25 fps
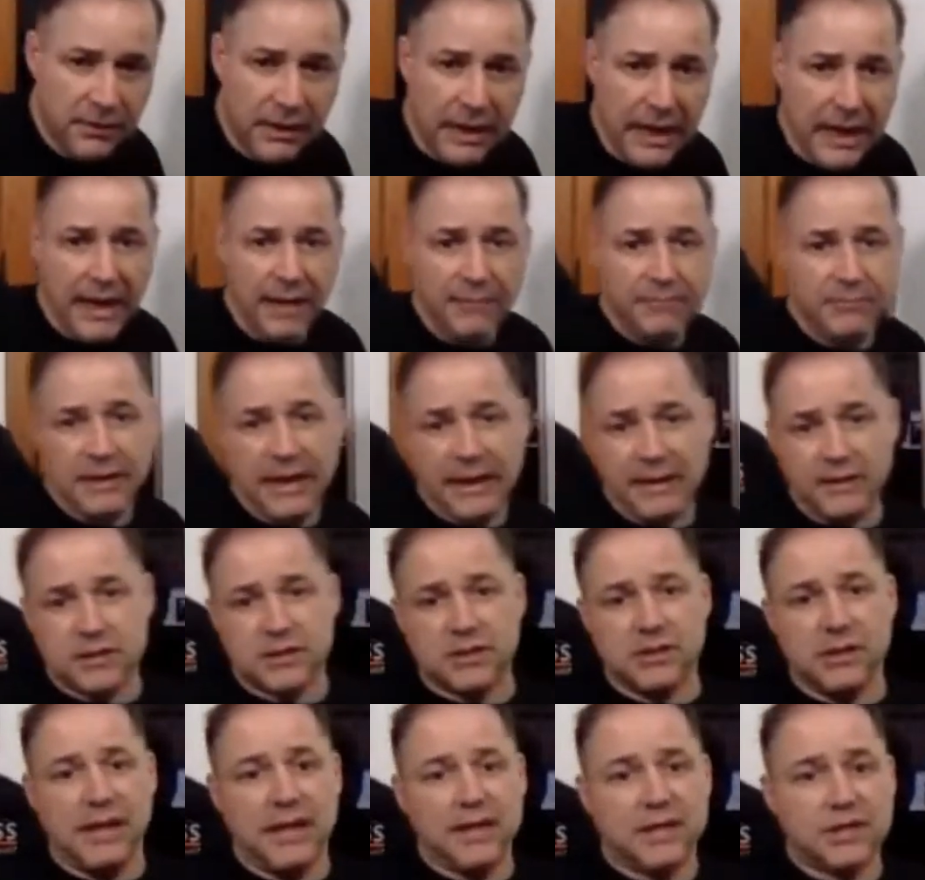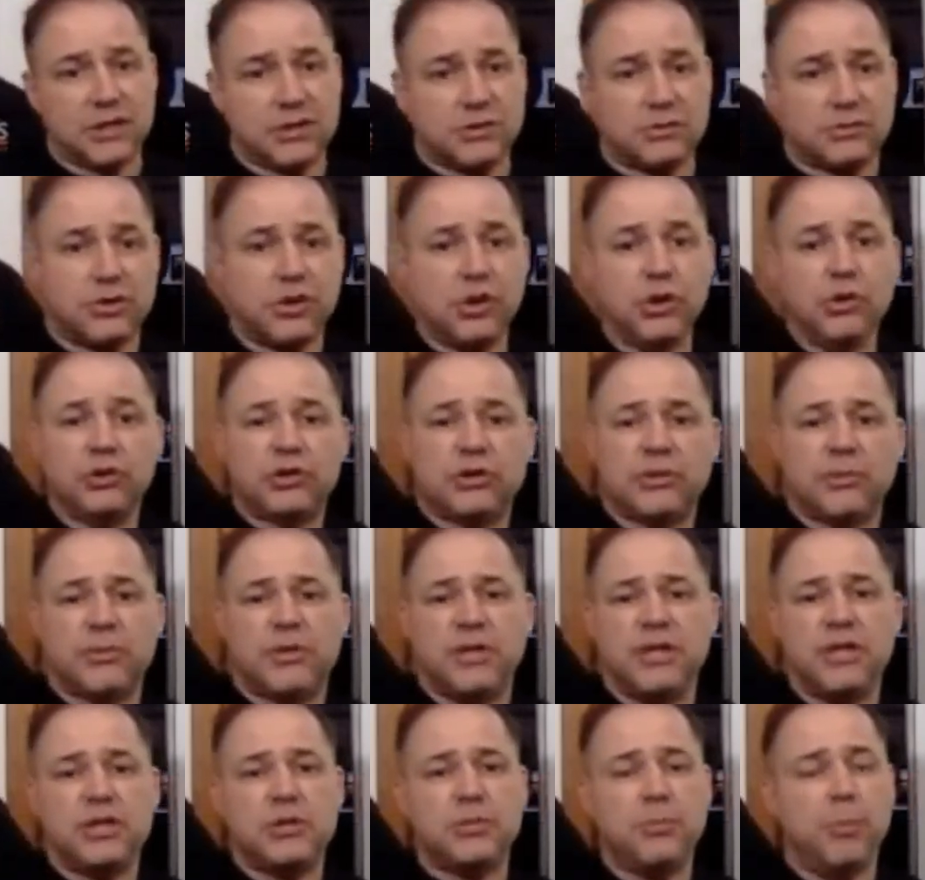let's choose
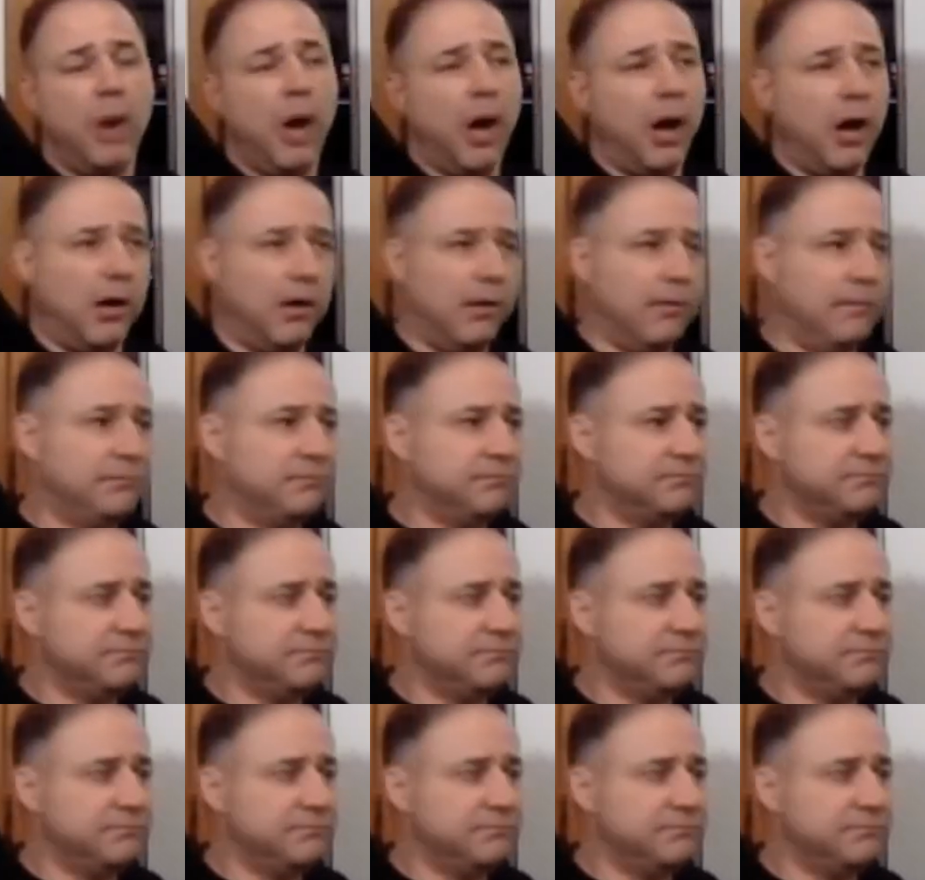something small.